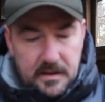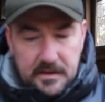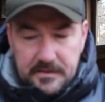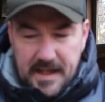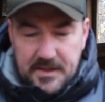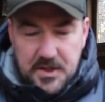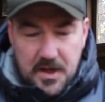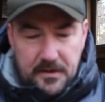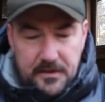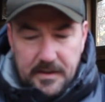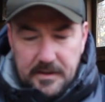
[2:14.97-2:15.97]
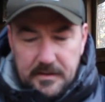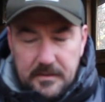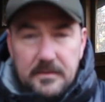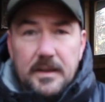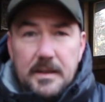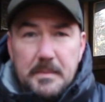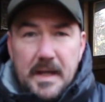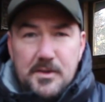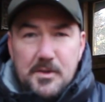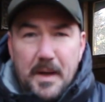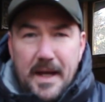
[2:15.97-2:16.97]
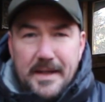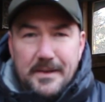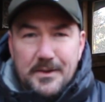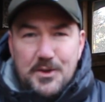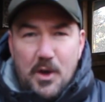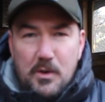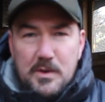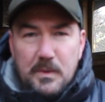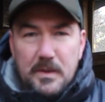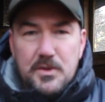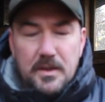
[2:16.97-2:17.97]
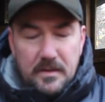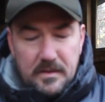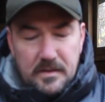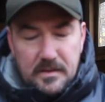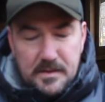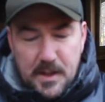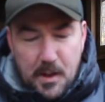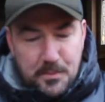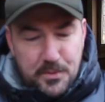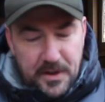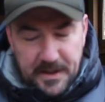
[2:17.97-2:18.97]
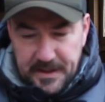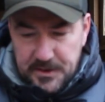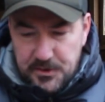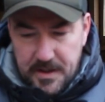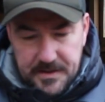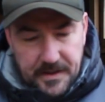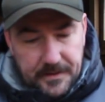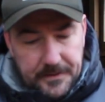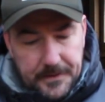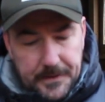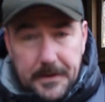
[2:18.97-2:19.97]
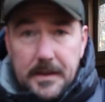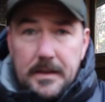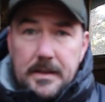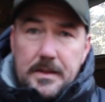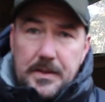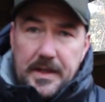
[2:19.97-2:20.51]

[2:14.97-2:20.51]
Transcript: Next year I think they're going to make some heated socks, which sound pretty interesting. So